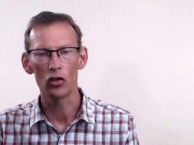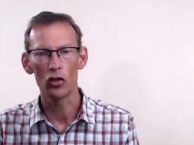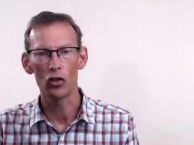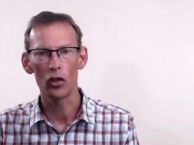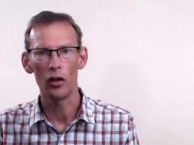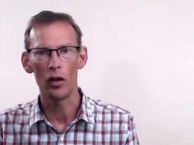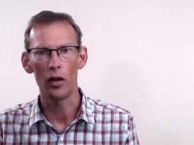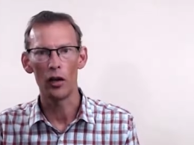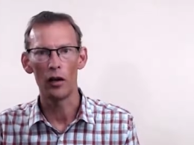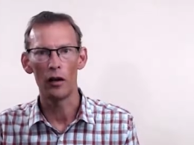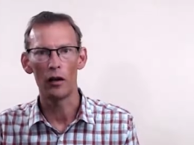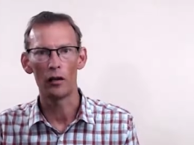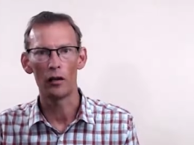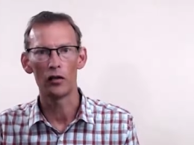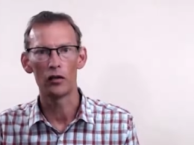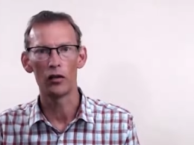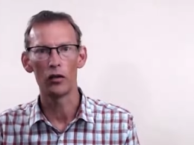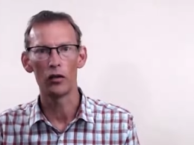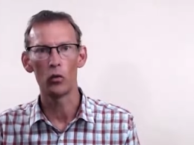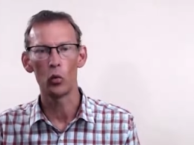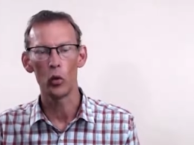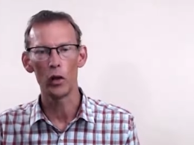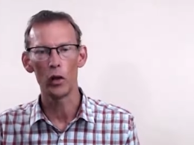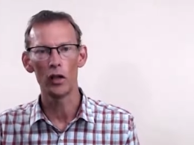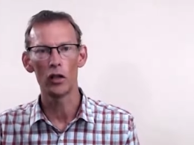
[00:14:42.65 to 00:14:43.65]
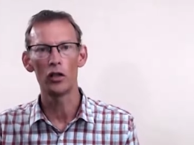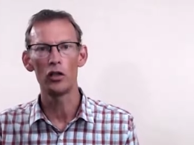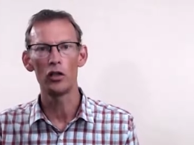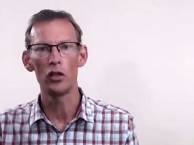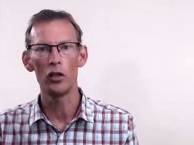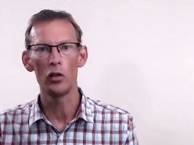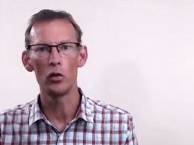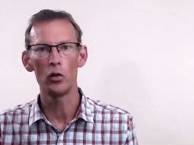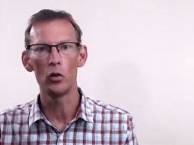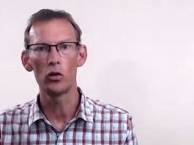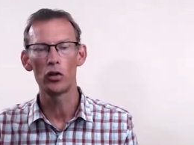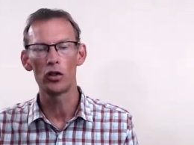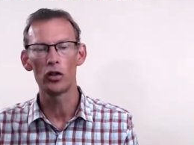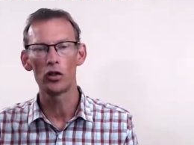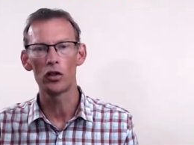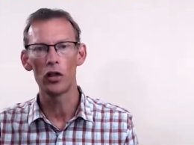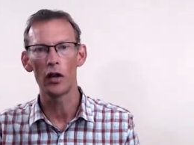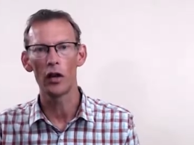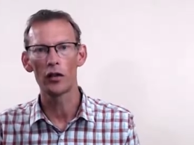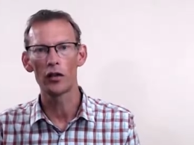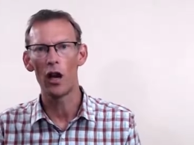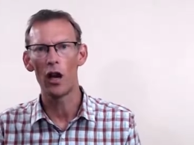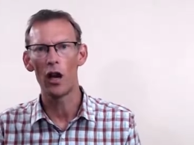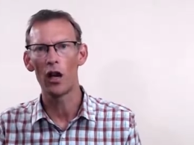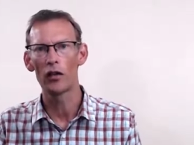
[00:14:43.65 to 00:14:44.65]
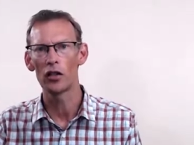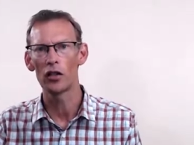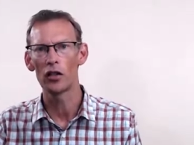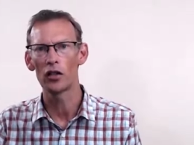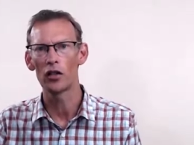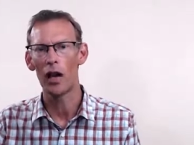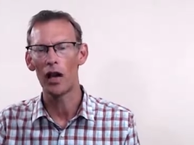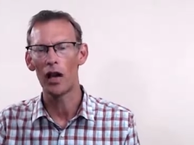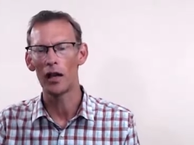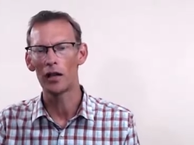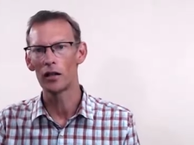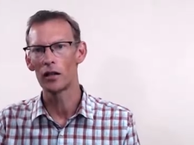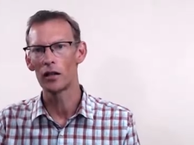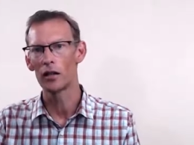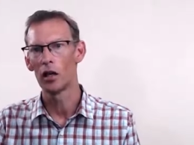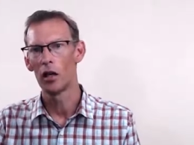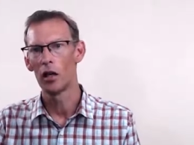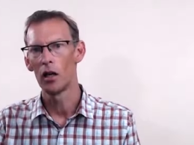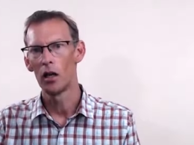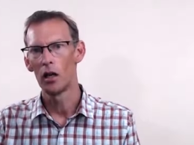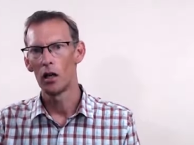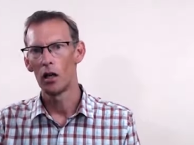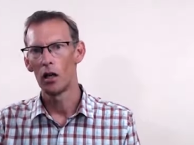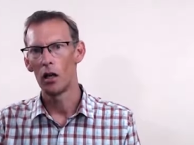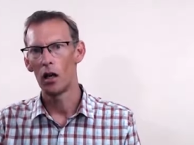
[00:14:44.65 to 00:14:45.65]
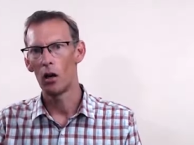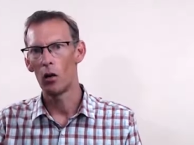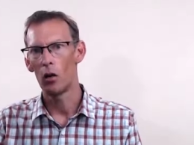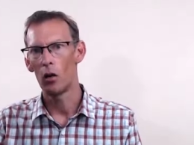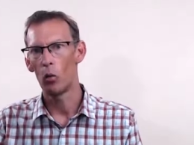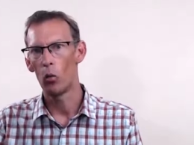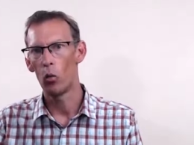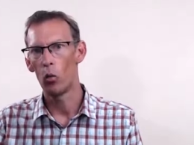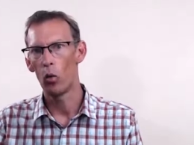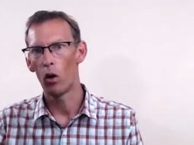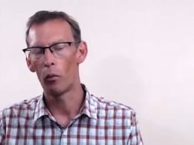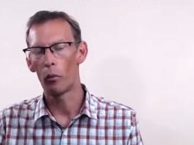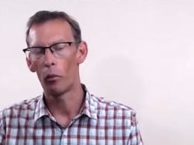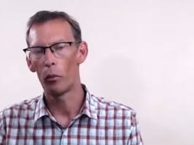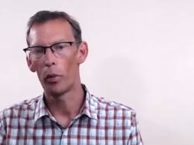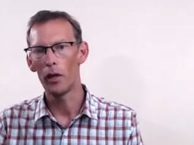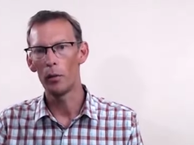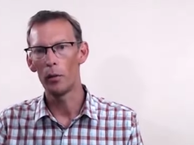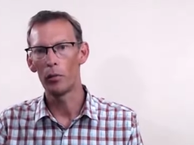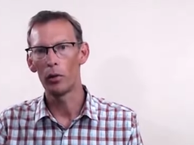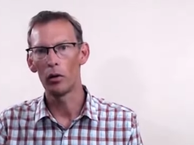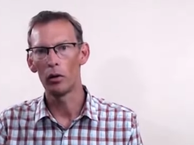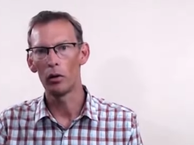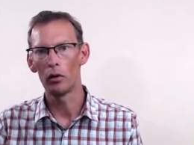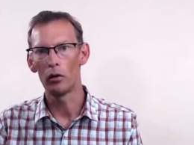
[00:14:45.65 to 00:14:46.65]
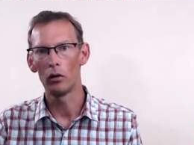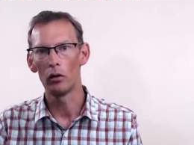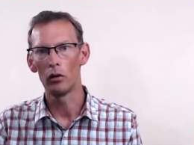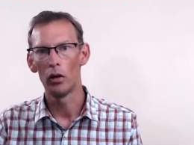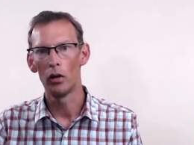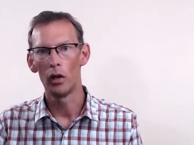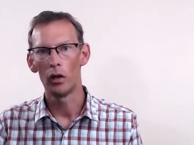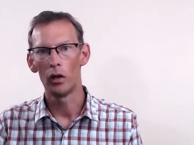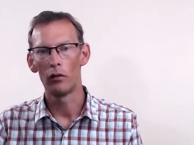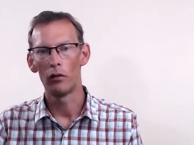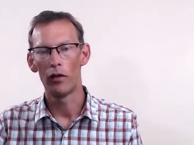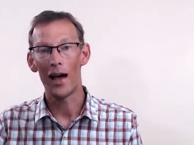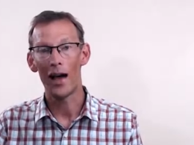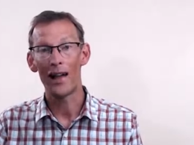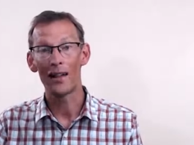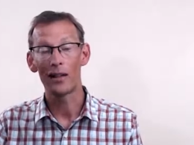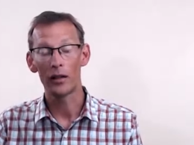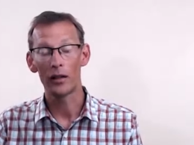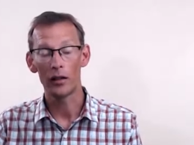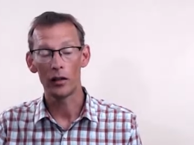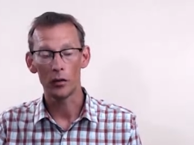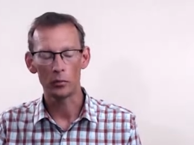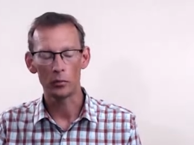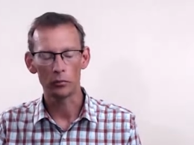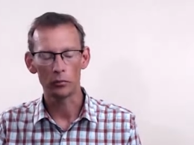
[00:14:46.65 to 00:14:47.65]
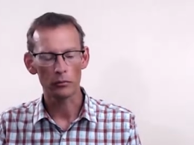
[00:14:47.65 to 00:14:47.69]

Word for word: uh, that we can use to start to understand uh, what people value.